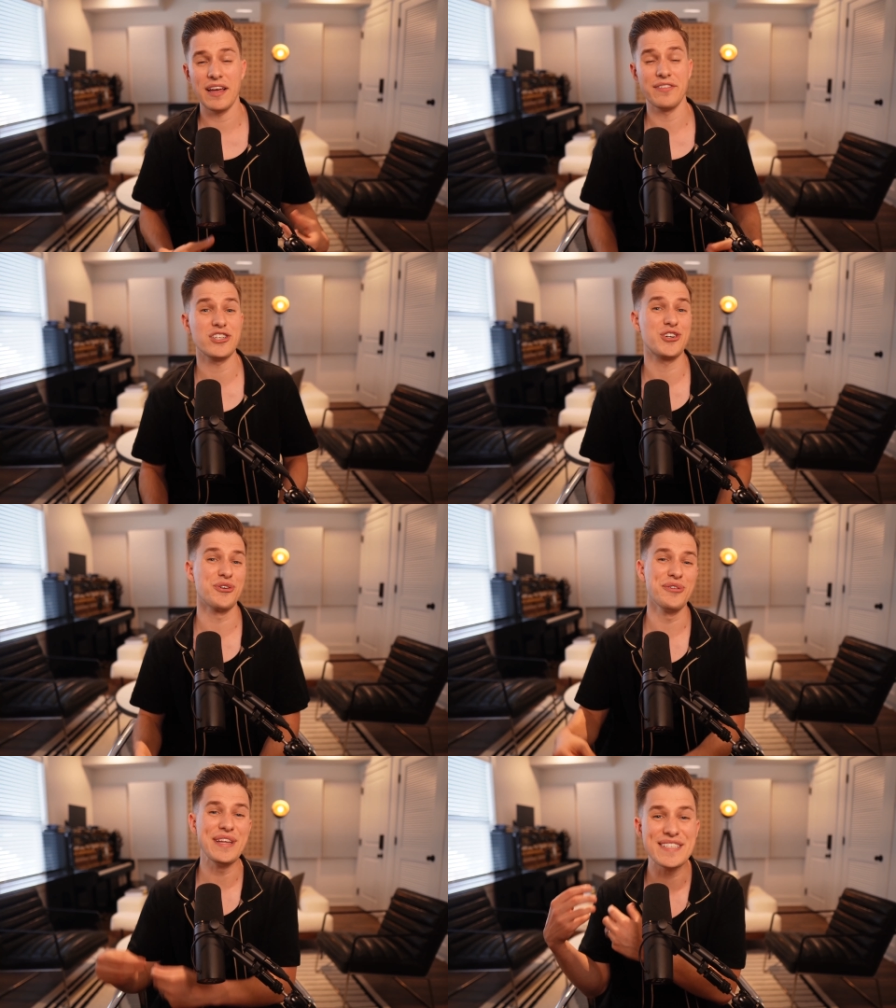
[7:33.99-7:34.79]
and they're
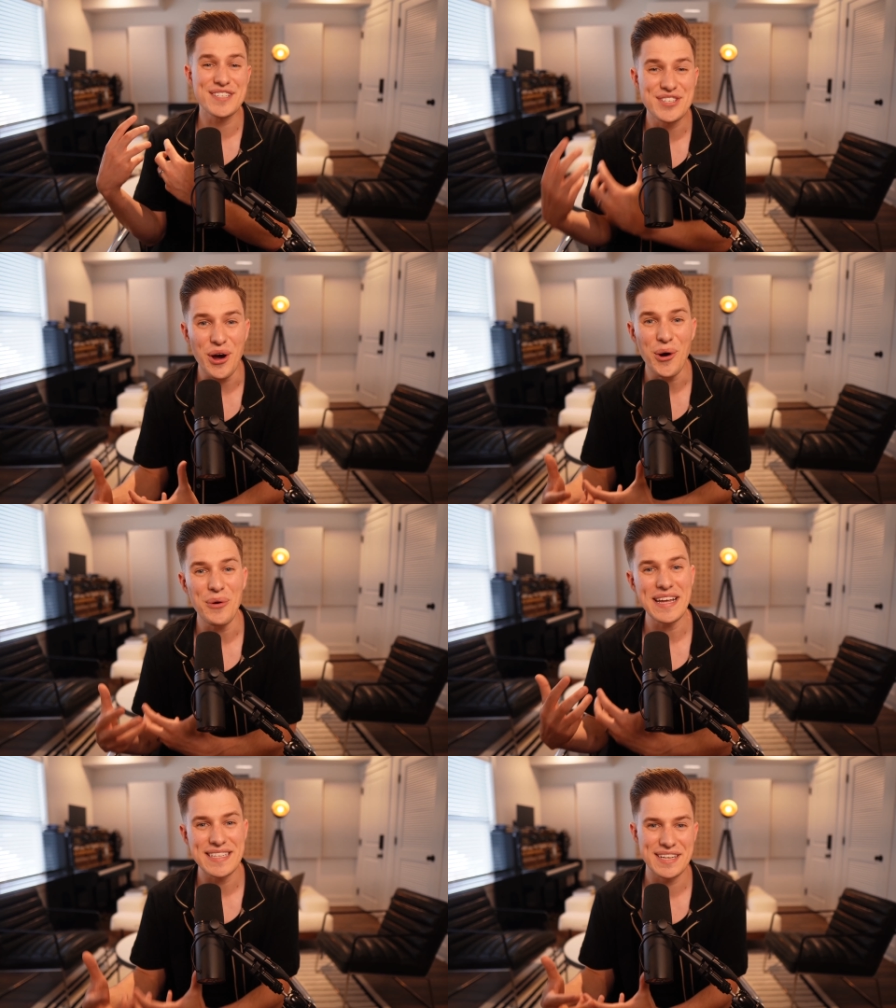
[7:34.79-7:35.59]
truly so
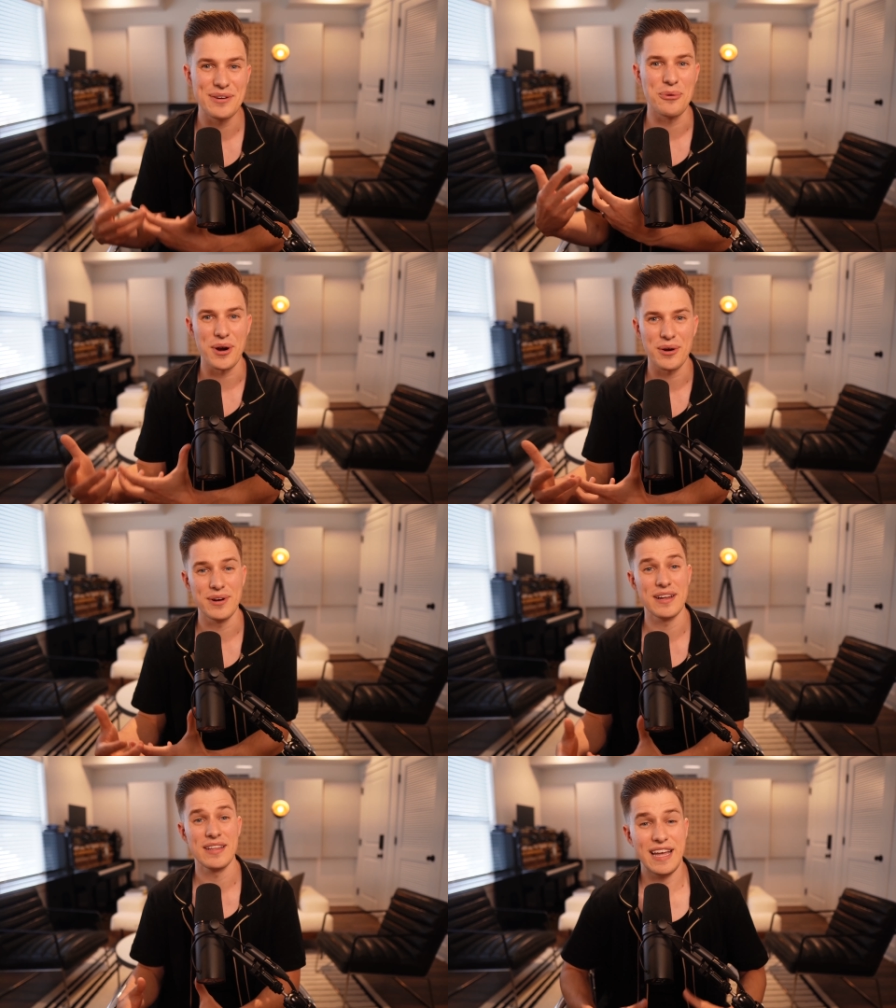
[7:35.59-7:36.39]
easy to work
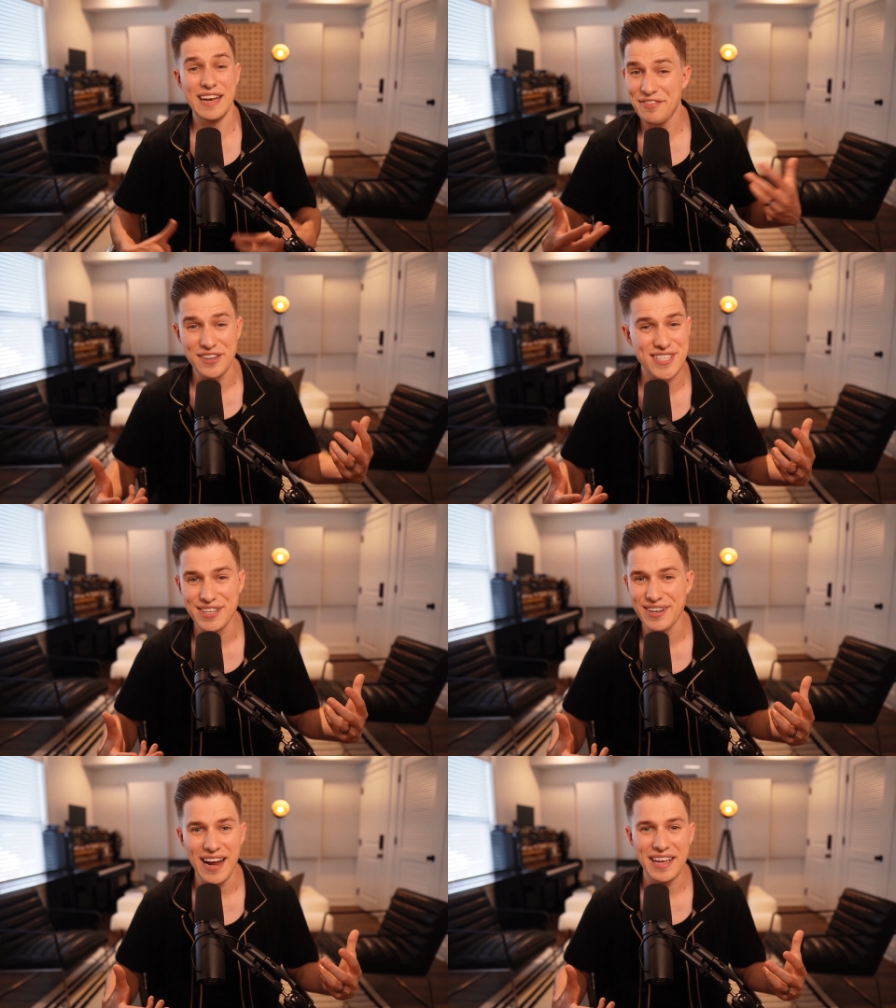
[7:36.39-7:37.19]
with. And if you're
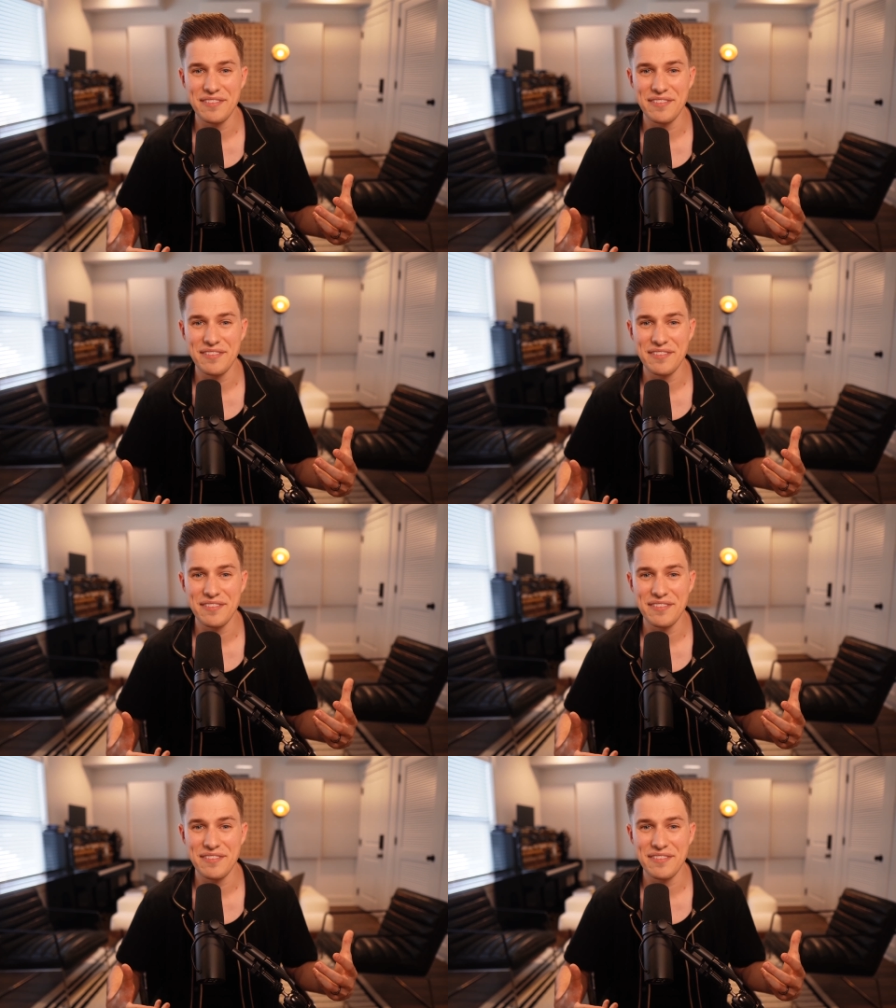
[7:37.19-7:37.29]
still not